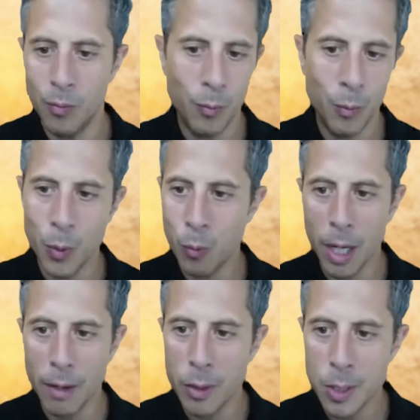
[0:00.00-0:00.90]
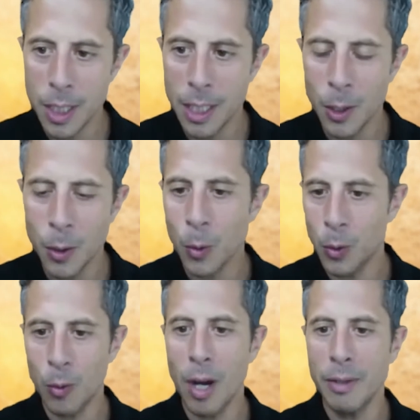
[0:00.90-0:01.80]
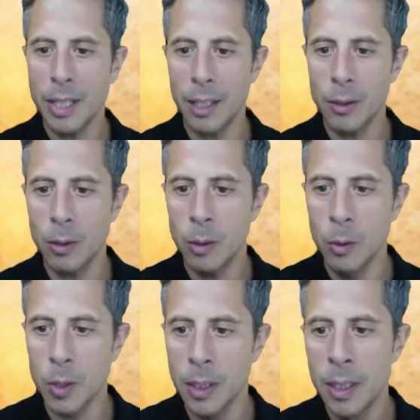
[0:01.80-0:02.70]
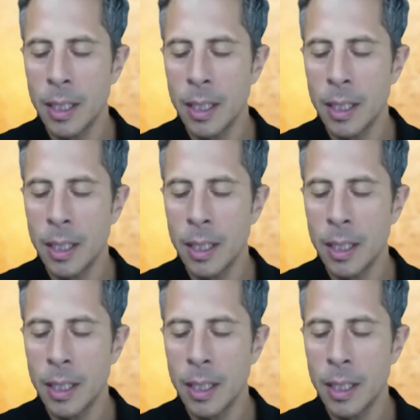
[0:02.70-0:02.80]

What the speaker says: with whatever is needed in order to arrive at that conclusion.